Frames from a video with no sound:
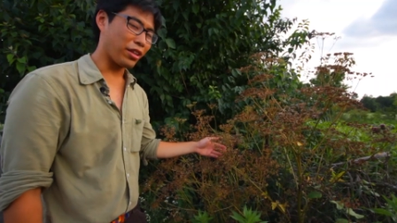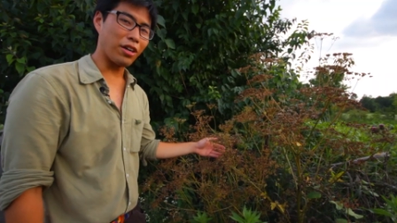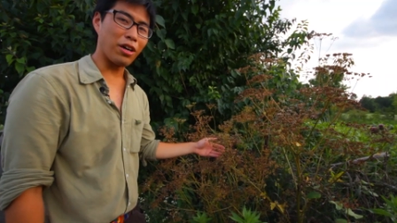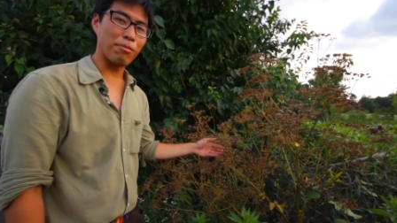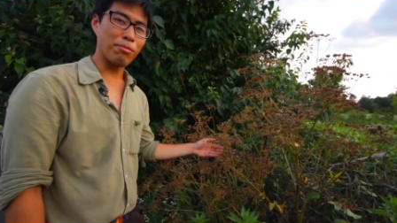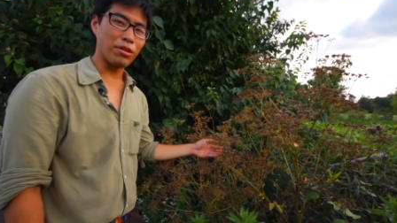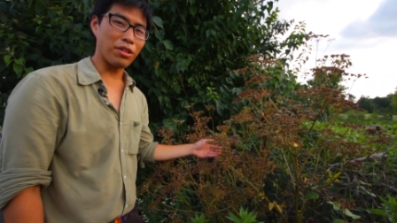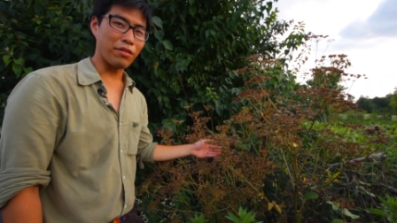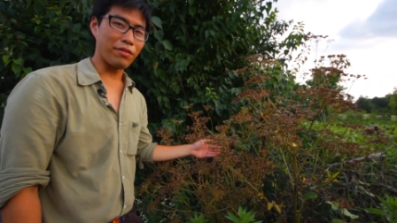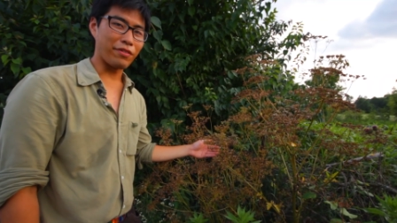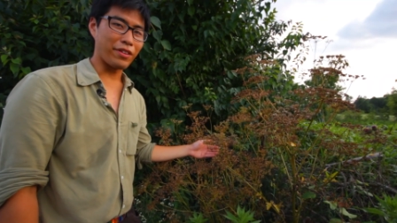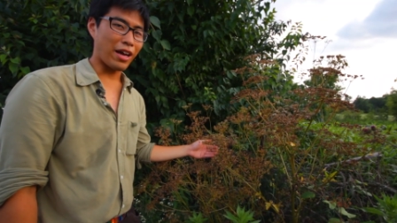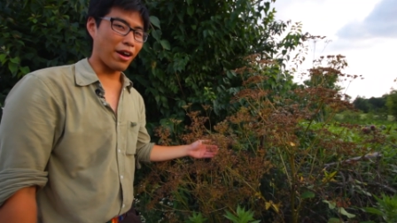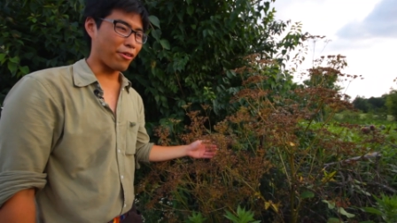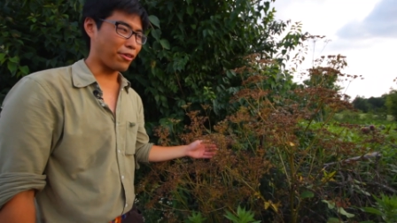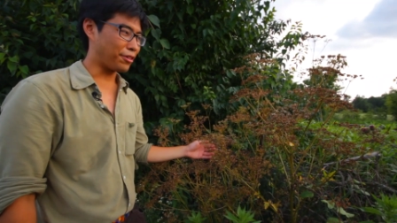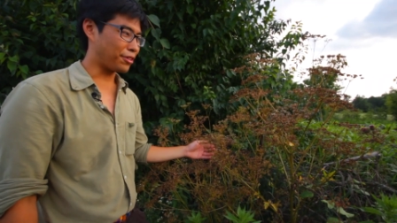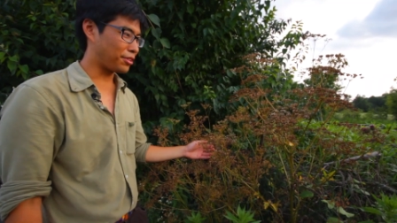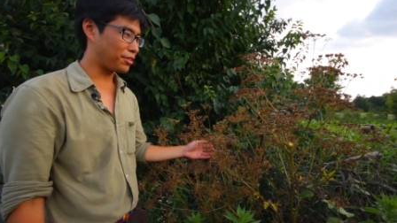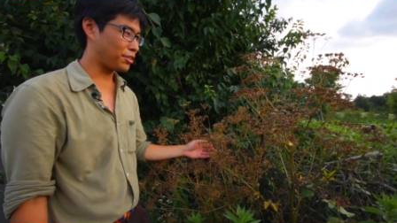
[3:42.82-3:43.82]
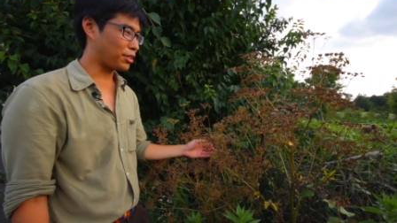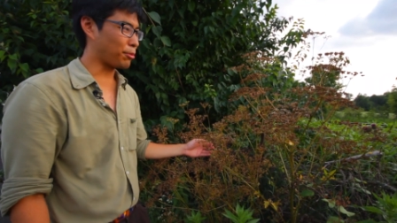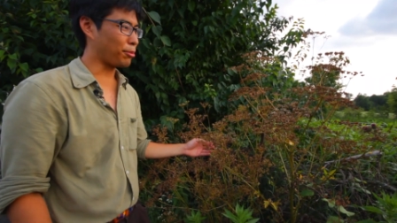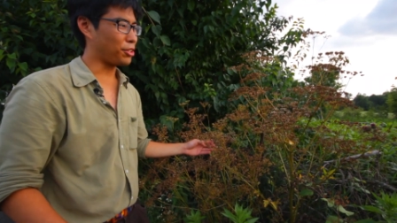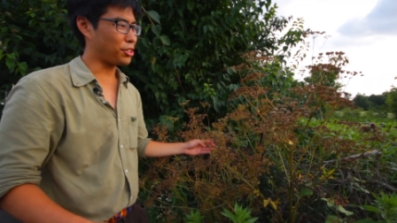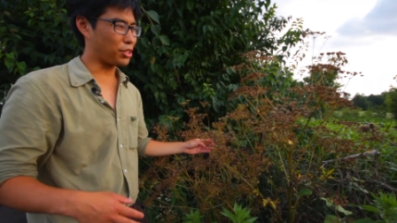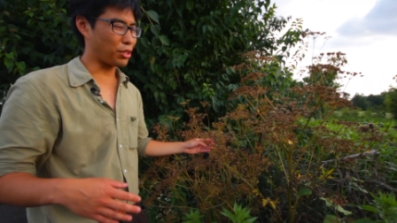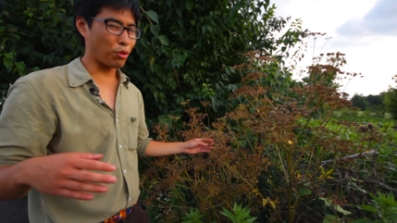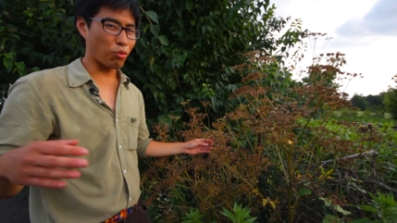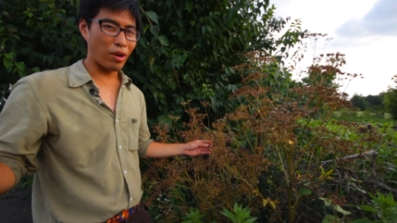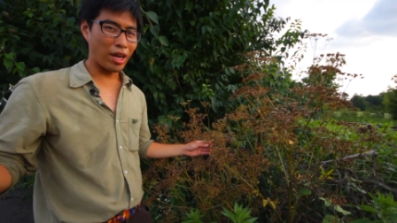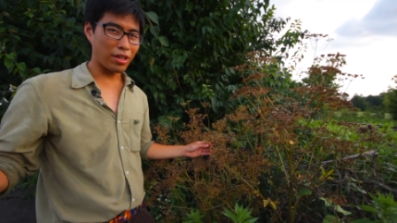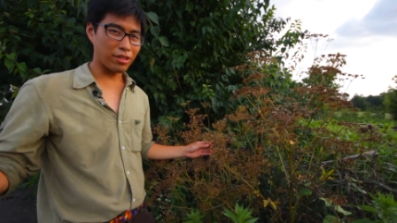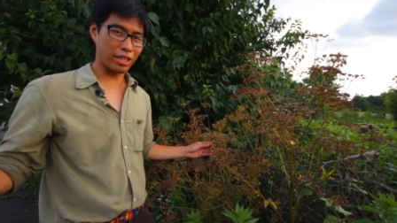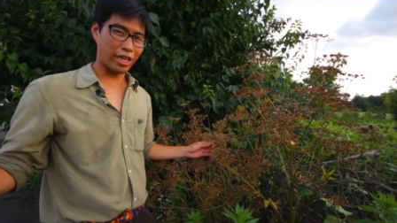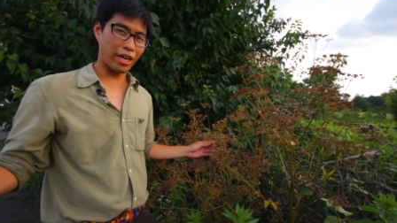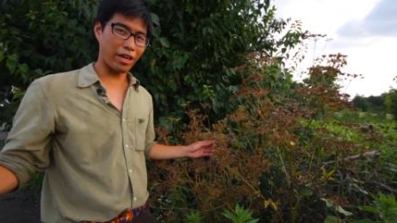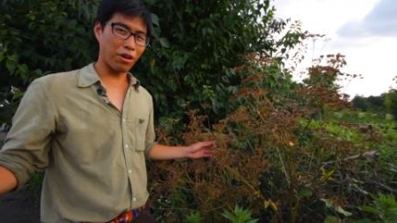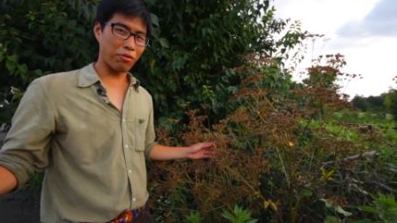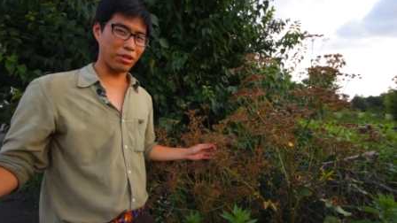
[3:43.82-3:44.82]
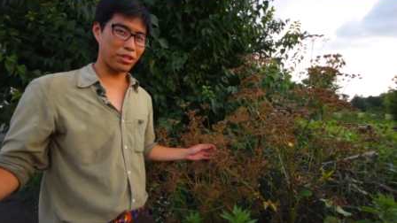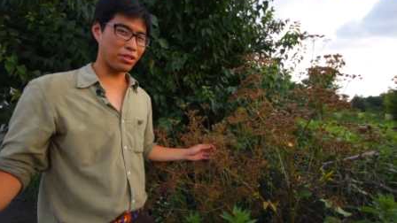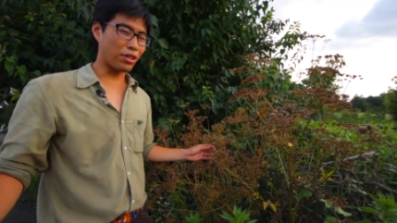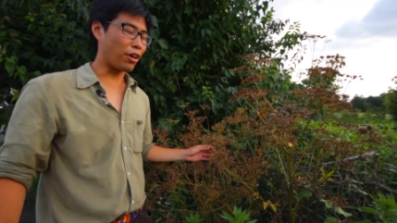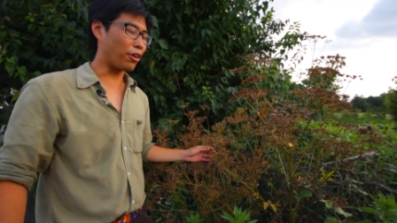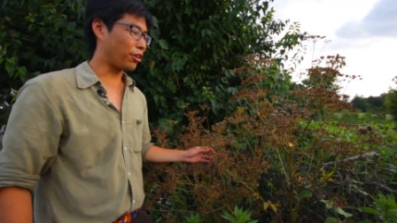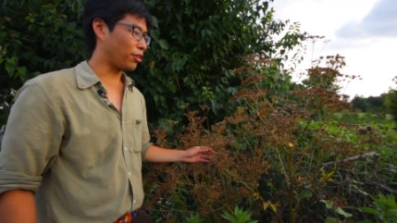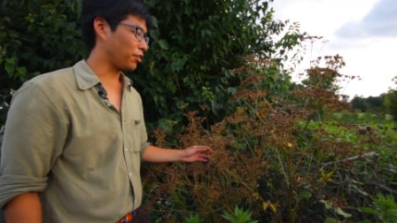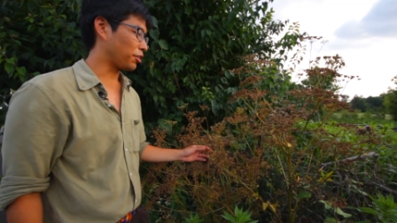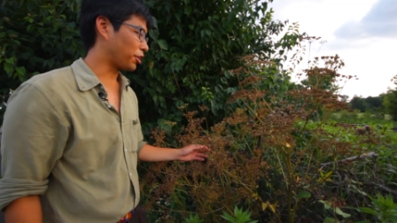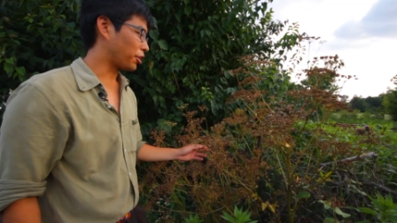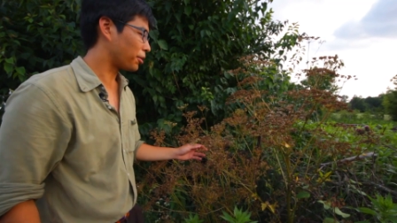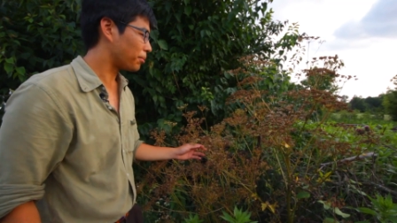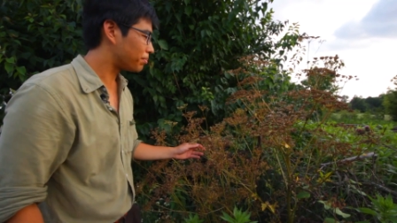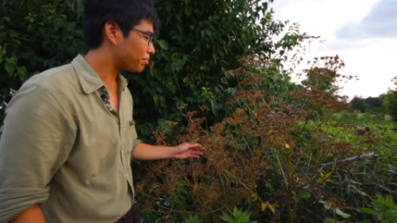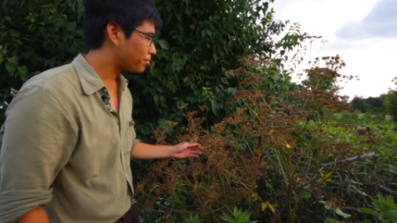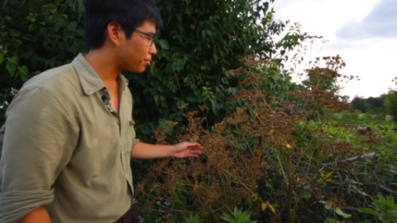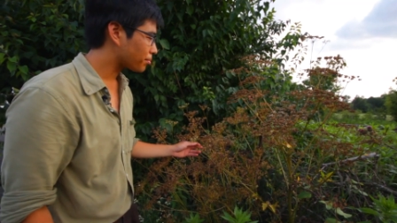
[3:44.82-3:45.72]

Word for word: an umbel of flowers, similar to the wild carrot we saw earlier.